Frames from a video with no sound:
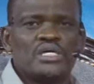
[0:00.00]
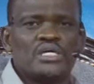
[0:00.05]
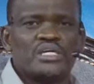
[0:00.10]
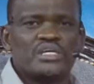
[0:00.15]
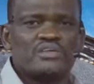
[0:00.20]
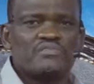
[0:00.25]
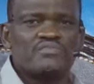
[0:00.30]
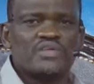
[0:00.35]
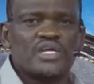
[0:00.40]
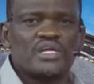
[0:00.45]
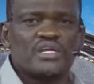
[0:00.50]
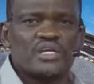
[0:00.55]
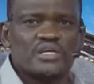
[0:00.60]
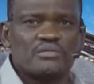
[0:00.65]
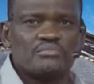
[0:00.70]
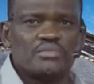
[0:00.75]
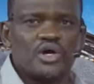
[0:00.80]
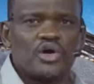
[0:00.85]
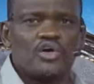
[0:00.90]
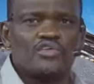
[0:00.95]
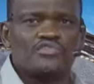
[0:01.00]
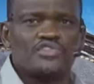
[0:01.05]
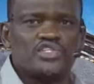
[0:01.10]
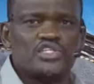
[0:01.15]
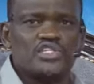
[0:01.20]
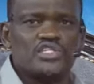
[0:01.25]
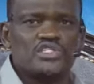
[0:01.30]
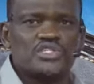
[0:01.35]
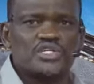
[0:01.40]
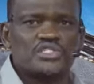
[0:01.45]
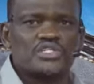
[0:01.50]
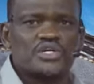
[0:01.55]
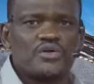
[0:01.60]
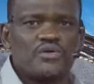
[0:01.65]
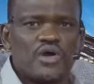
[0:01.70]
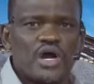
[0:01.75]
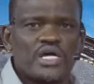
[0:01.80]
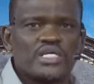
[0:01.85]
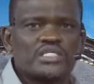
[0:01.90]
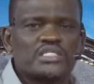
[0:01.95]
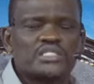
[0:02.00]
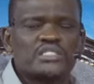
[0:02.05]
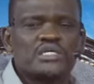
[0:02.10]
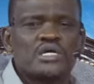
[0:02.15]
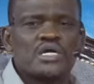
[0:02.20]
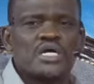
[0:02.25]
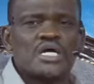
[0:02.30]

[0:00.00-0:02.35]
in the name of Jesus Christ,